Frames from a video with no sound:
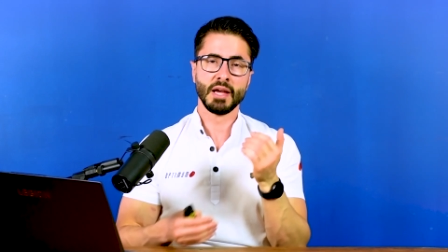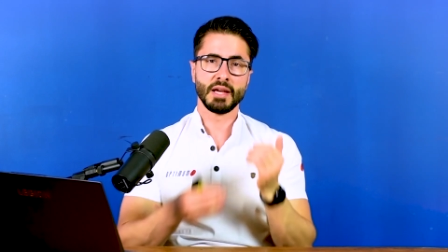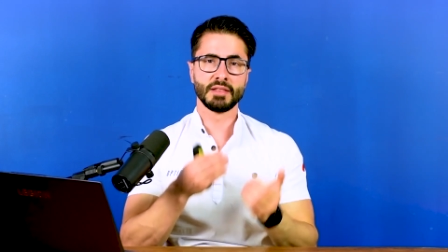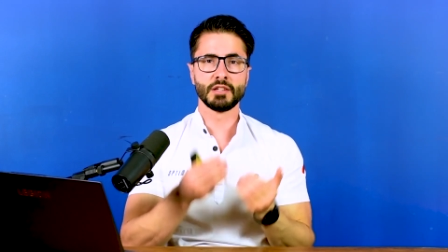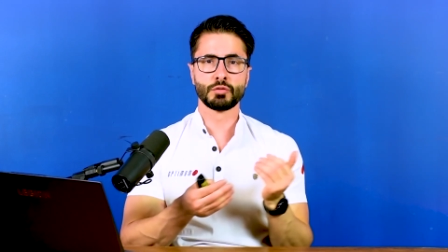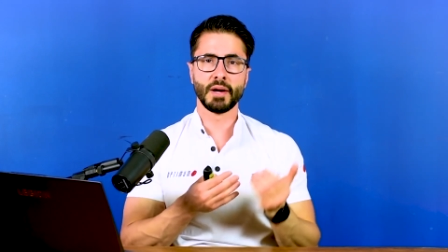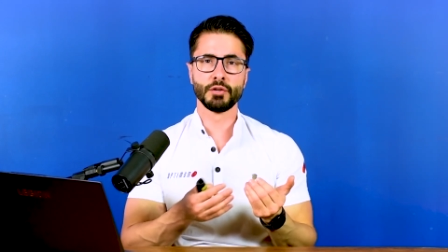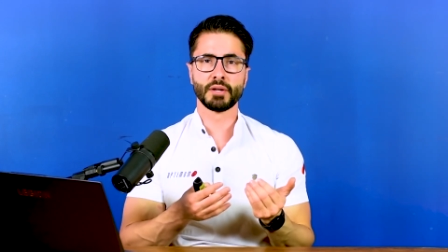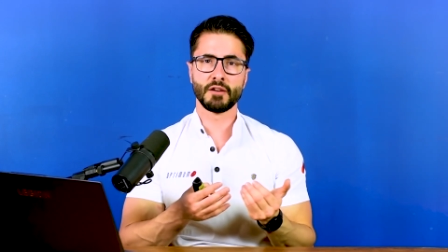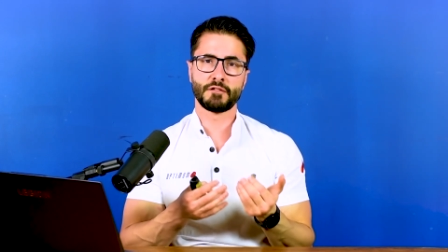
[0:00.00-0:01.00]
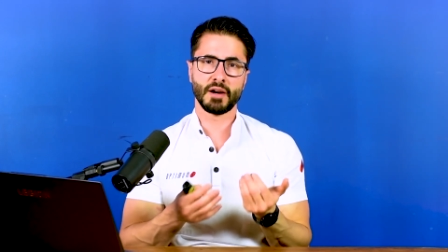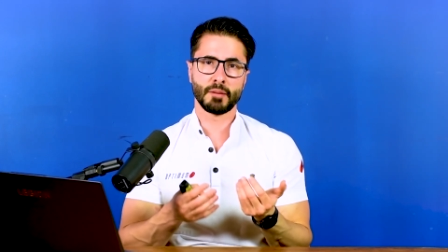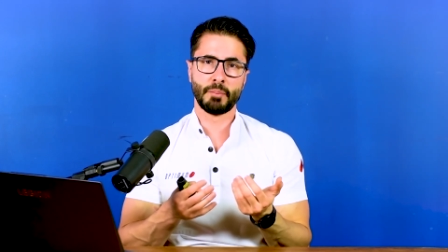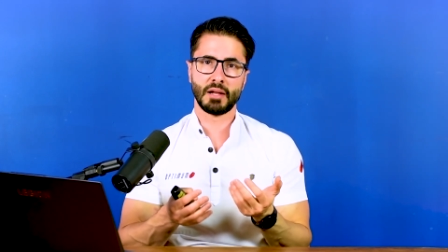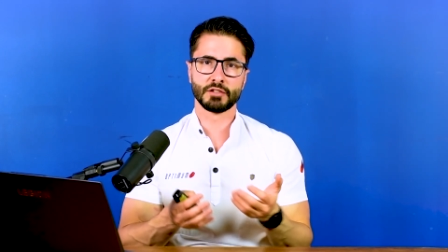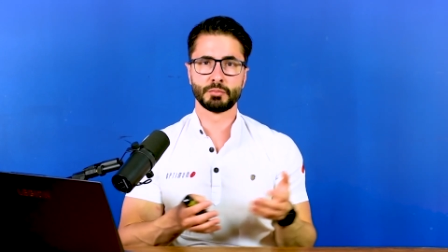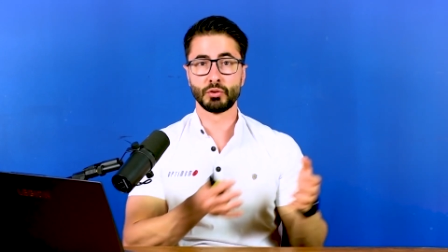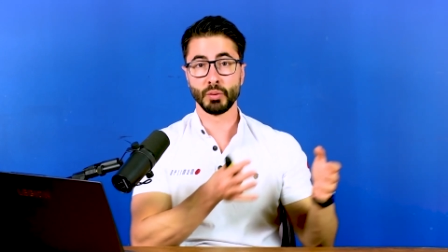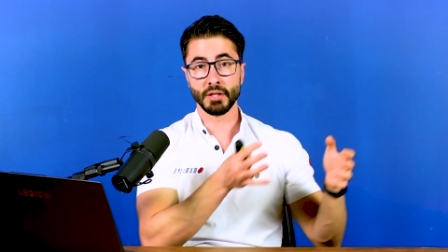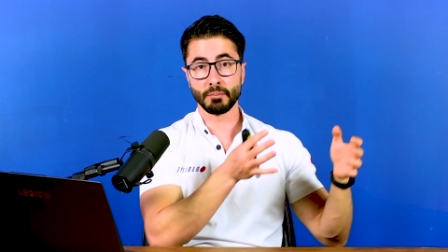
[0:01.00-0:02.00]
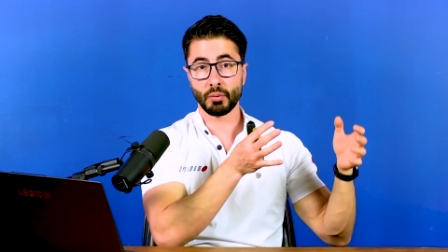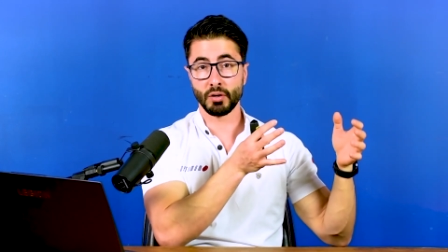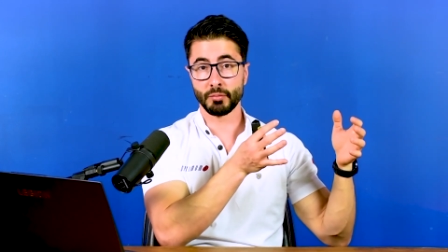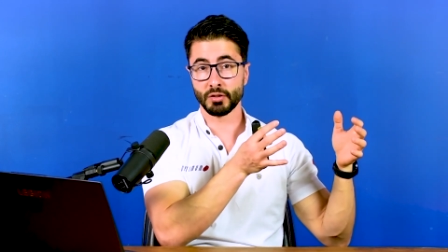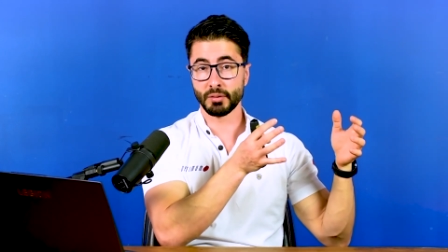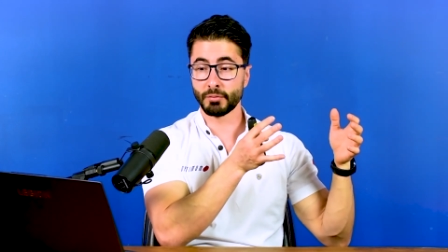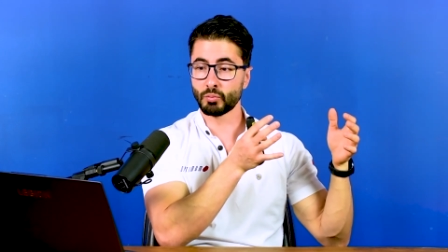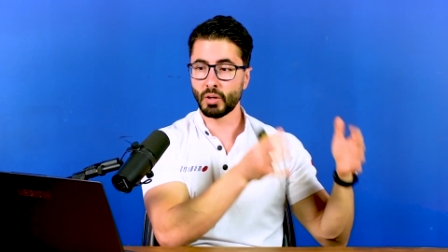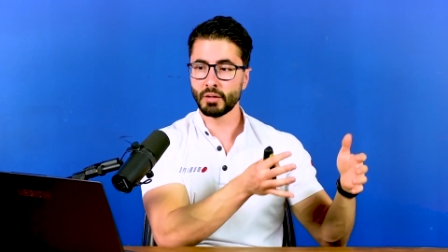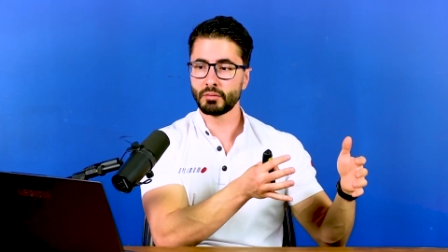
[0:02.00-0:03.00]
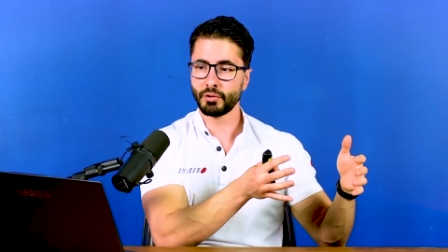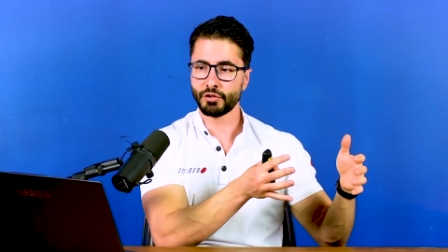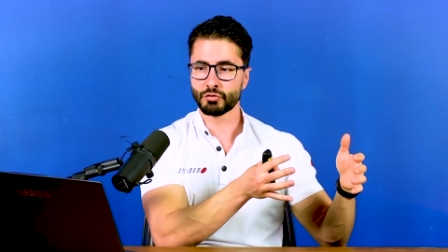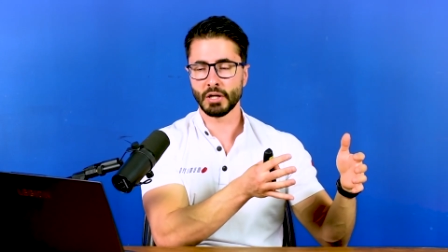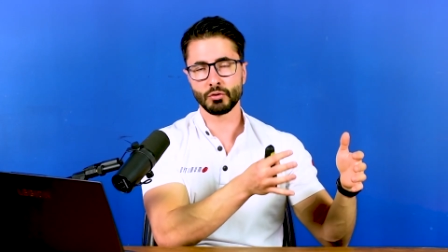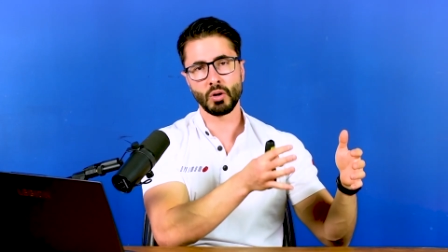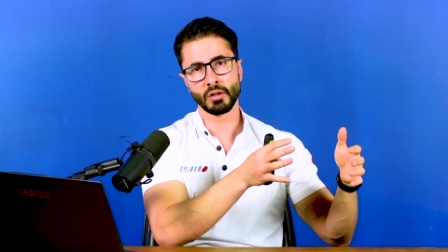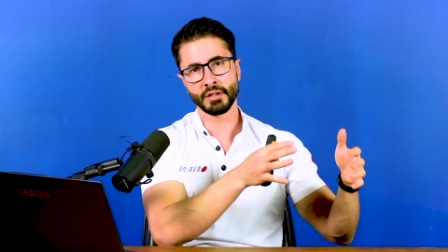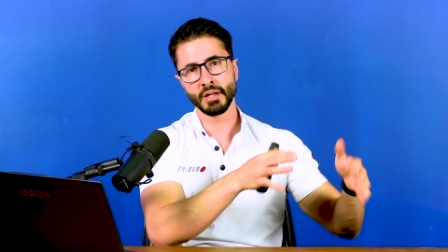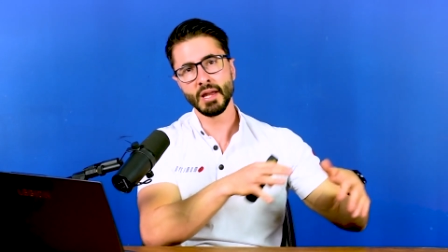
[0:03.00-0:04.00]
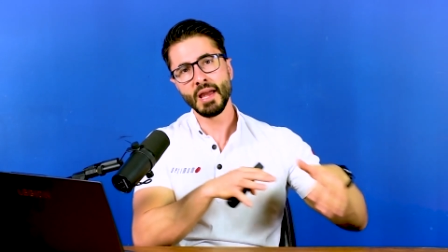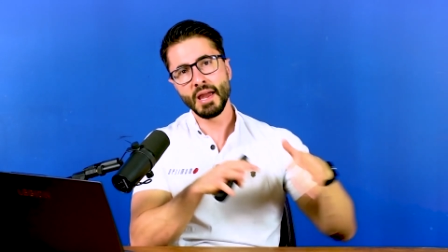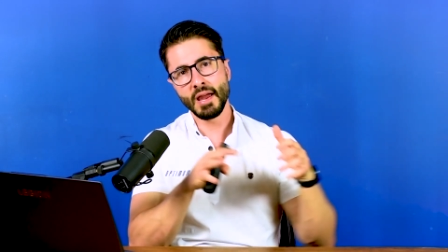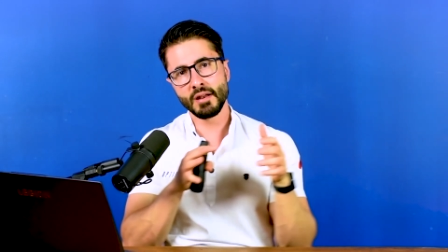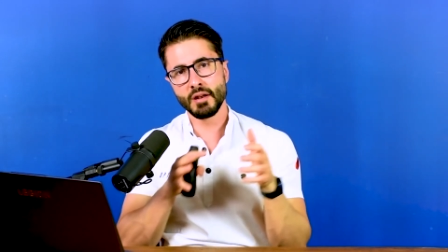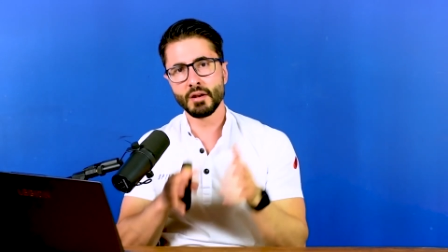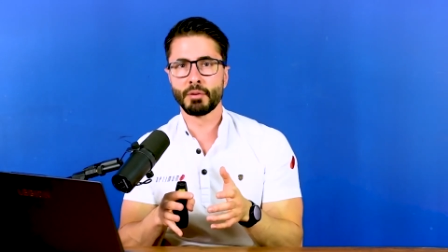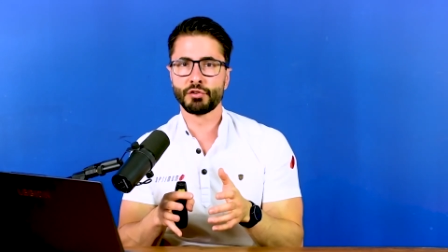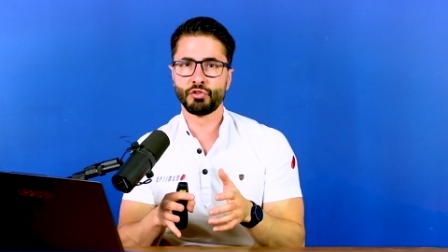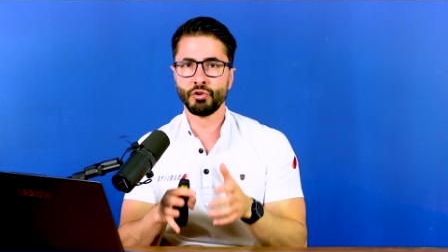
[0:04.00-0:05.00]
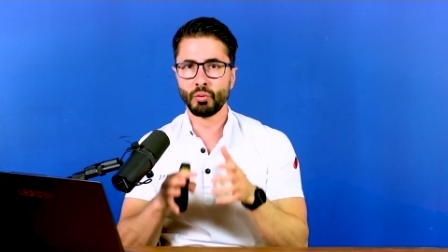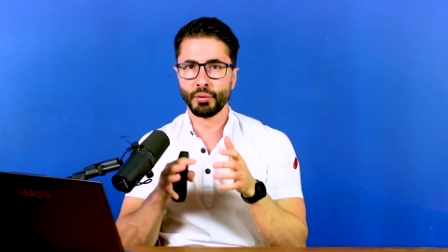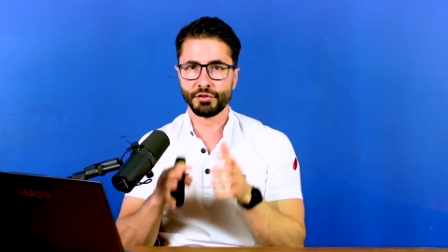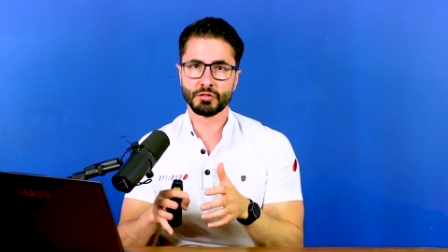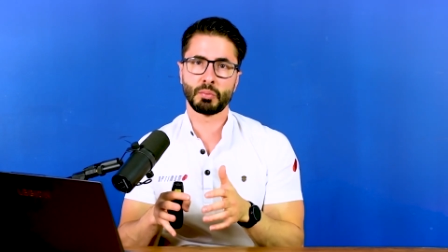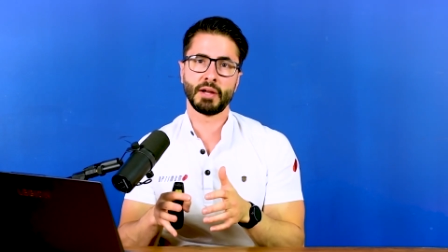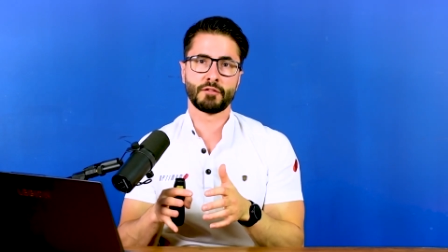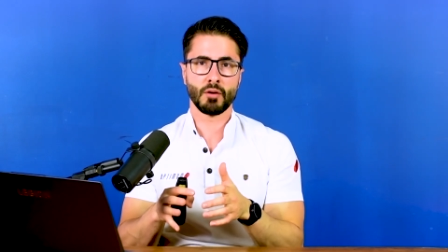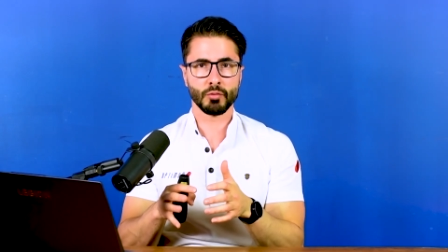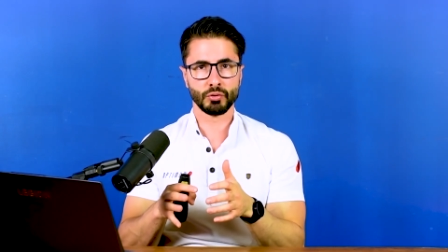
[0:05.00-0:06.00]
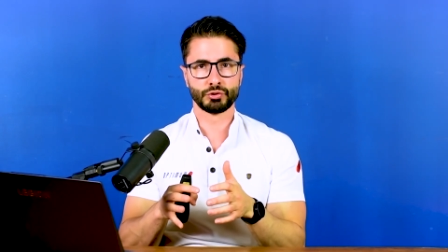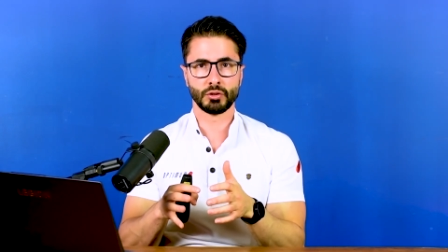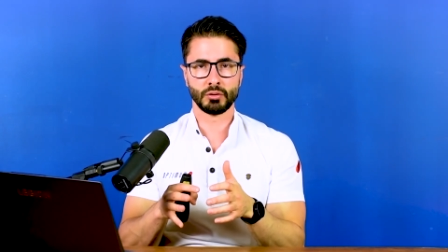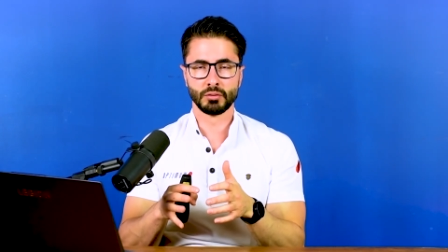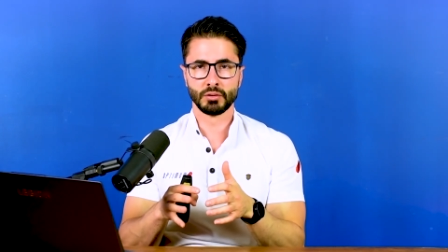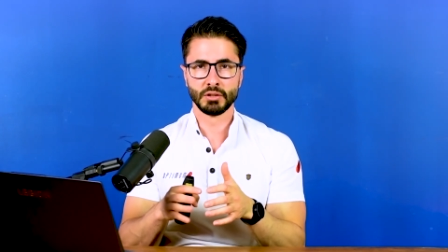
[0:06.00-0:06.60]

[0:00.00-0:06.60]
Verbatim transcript: In this way, you can find a balance between parameter number one, which is ride quality, and number two, which is platform control.